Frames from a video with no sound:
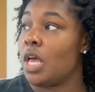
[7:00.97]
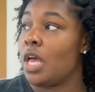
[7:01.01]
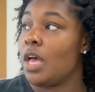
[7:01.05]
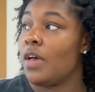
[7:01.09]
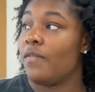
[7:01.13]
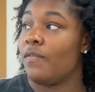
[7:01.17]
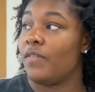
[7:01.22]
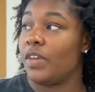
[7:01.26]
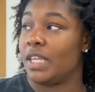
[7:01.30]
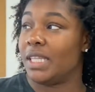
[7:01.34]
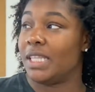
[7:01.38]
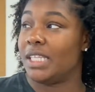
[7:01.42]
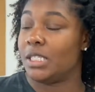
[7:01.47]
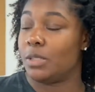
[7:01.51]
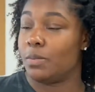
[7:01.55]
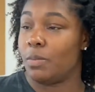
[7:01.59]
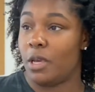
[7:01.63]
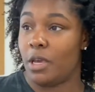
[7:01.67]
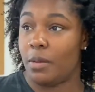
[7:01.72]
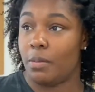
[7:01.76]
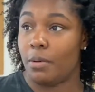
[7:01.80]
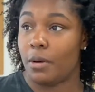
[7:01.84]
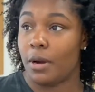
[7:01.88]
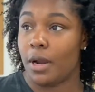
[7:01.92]
fadeless
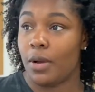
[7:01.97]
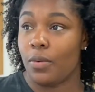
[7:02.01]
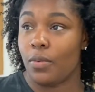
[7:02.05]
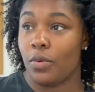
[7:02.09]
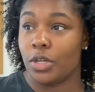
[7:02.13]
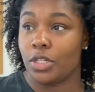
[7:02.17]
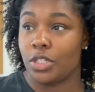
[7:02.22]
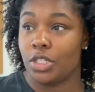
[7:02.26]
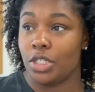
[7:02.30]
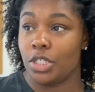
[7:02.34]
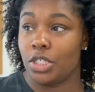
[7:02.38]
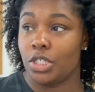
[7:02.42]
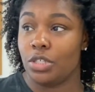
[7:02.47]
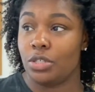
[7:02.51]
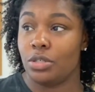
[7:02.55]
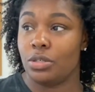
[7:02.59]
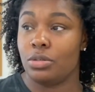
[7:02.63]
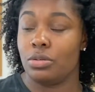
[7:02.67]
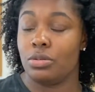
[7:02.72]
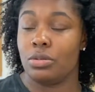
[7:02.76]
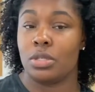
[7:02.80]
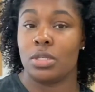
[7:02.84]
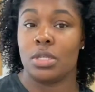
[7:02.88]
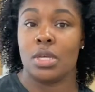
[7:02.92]
paper I want to
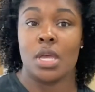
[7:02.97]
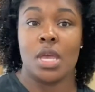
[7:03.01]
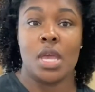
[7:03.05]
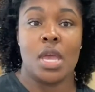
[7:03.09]
use.